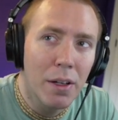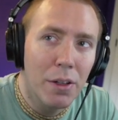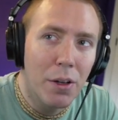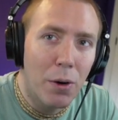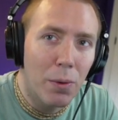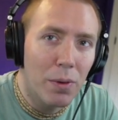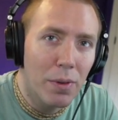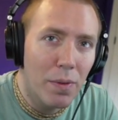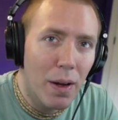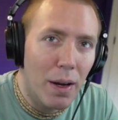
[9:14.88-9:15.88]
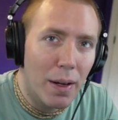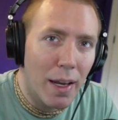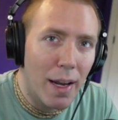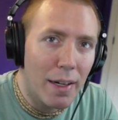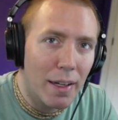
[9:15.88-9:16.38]
you know, I
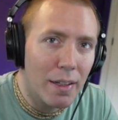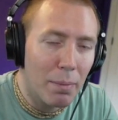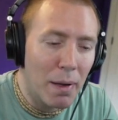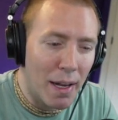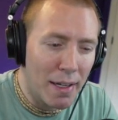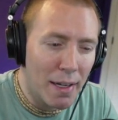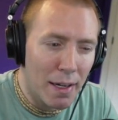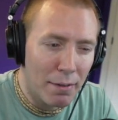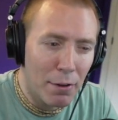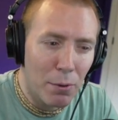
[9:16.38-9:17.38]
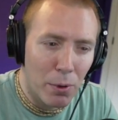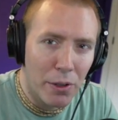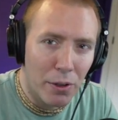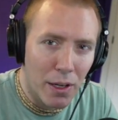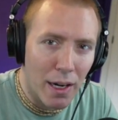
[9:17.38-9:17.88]
can't accept any kind of
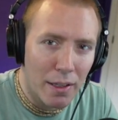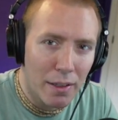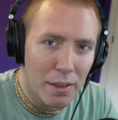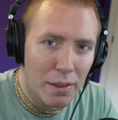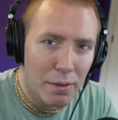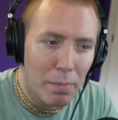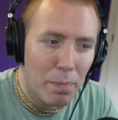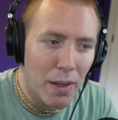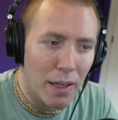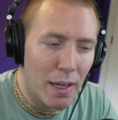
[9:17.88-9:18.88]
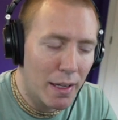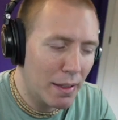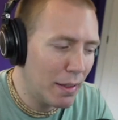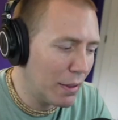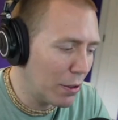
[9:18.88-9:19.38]
authority or guidance. I
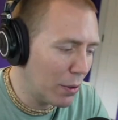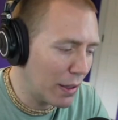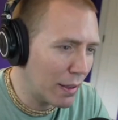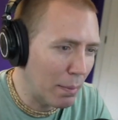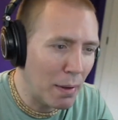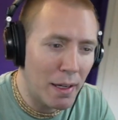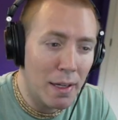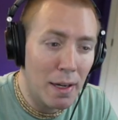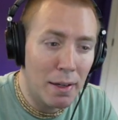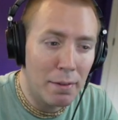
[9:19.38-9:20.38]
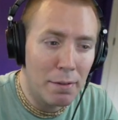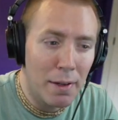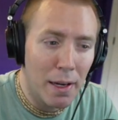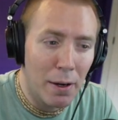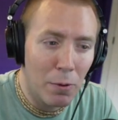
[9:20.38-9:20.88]
can't, you know, accept any kind of
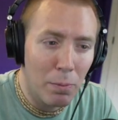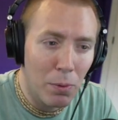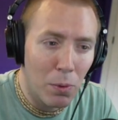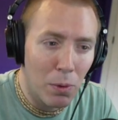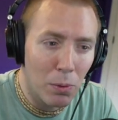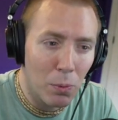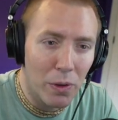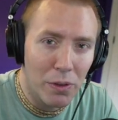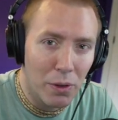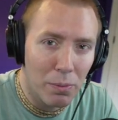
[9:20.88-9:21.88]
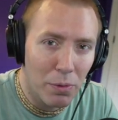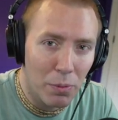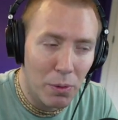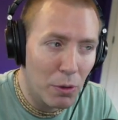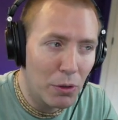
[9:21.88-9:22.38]
help or wisdom
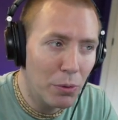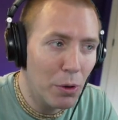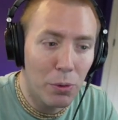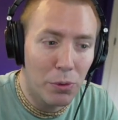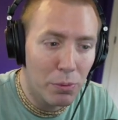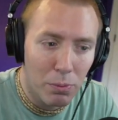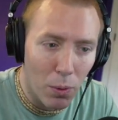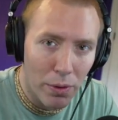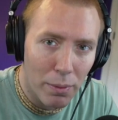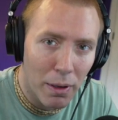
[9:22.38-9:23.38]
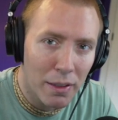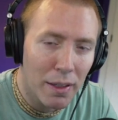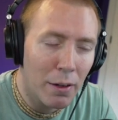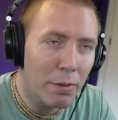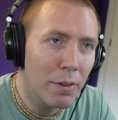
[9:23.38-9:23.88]
from someone who knows more than
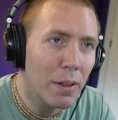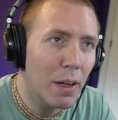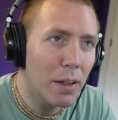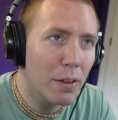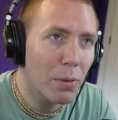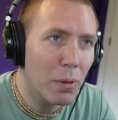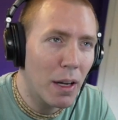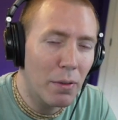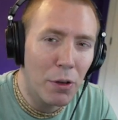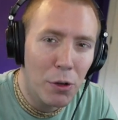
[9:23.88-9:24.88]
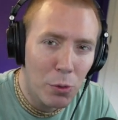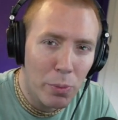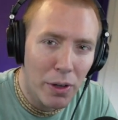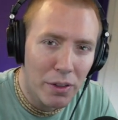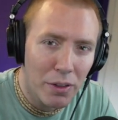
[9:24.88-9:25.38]
myself. Uh, some kind of
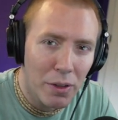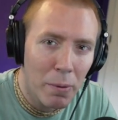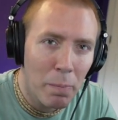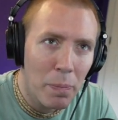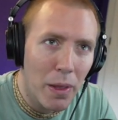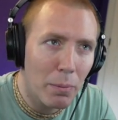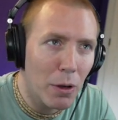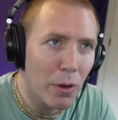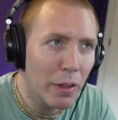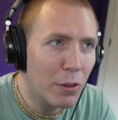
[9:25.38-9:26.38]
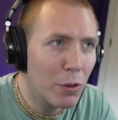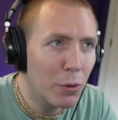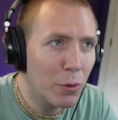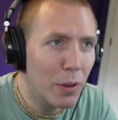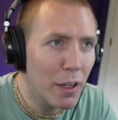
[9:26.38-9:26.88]
hubris. I'm going
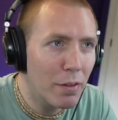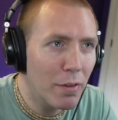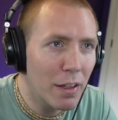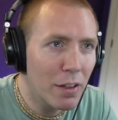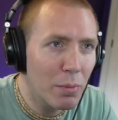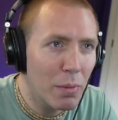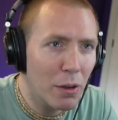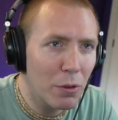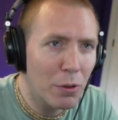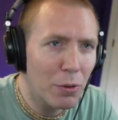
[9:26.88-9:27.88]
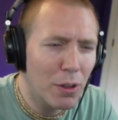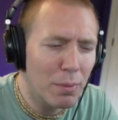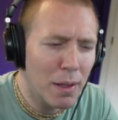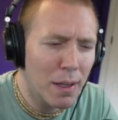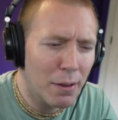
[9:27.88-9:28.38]
to invent something or do
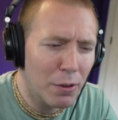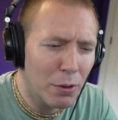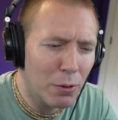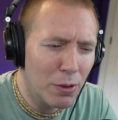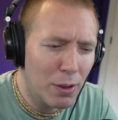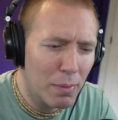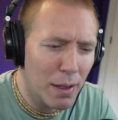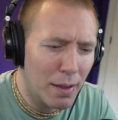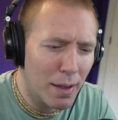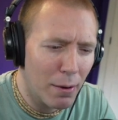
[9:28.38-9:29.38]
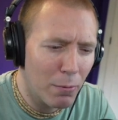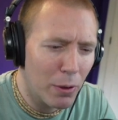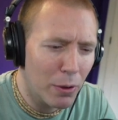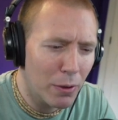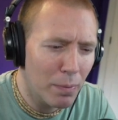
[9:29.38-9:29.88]
something or use something that
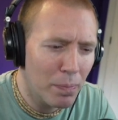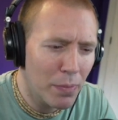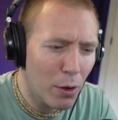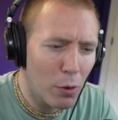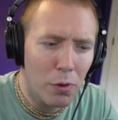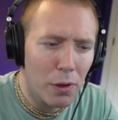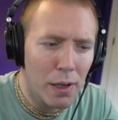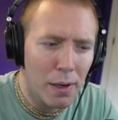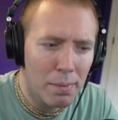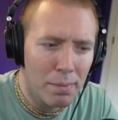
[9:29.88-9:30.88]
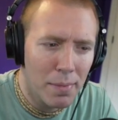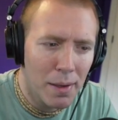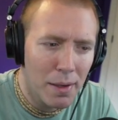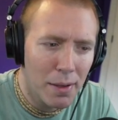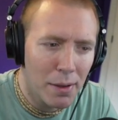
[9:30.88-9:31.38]
will overcome,
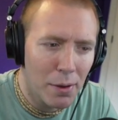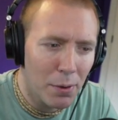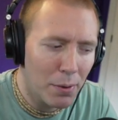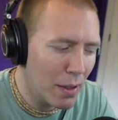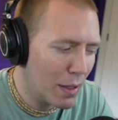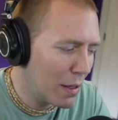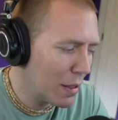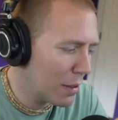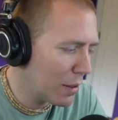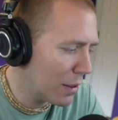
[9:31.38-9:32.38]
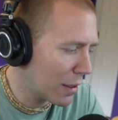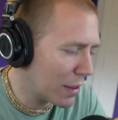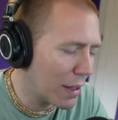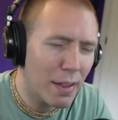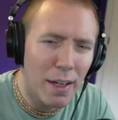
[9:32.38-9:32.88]
you know, like
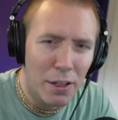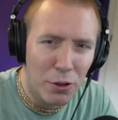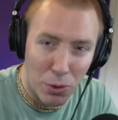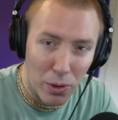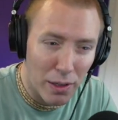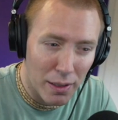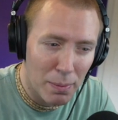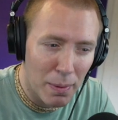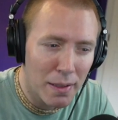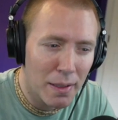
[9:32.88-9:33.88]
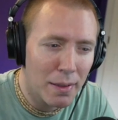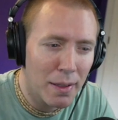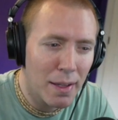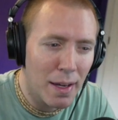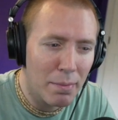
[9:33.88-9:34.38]
t- taking shortcuts
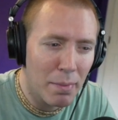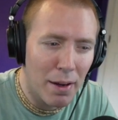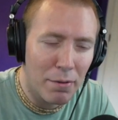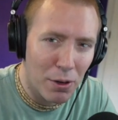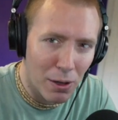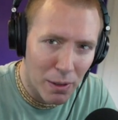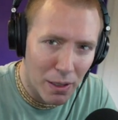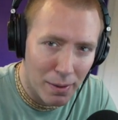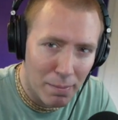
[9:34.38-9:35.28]
basically that may have karmic,